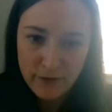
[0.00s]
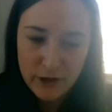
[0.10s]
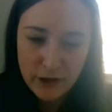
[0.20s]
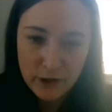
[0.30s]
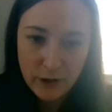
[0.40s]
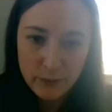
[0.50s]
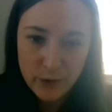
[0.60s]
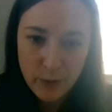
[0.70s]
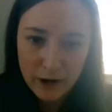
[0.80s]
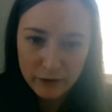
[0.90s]
you know,
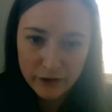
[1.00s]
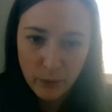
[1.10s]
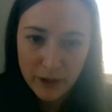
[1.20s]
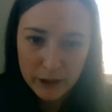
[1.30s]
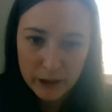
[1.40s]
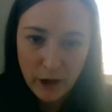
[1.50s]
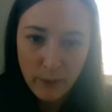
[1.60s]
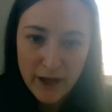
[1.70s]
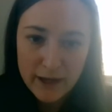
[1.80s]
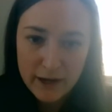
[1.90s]
new hires to quickly
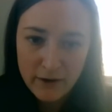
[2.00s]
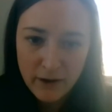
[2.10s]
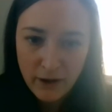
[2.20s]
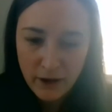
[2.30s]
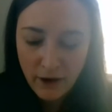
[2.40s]
go in, and